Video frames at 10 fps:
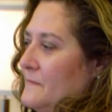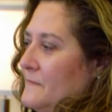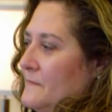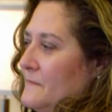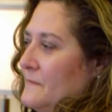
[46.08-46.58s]

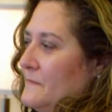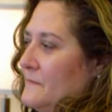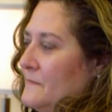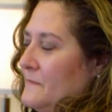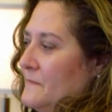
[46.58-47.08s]

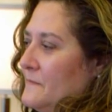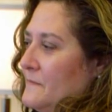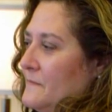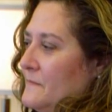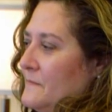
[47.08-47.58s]

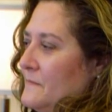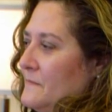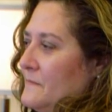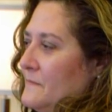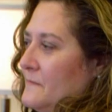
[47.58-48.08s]

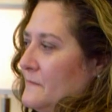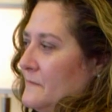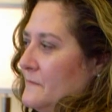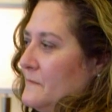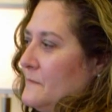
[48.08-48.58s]

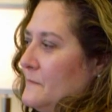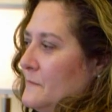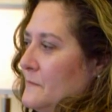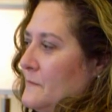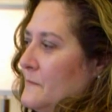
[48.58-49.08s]

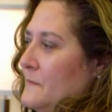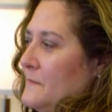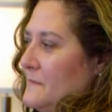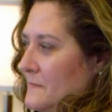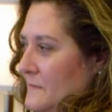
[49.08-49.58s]

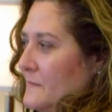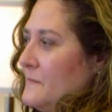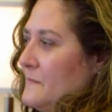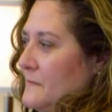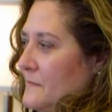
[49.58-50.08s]

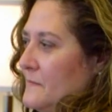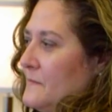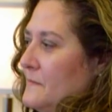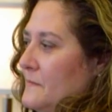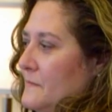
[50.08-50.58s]

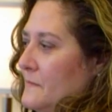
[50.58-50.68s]
No words are spoken by the person on screen.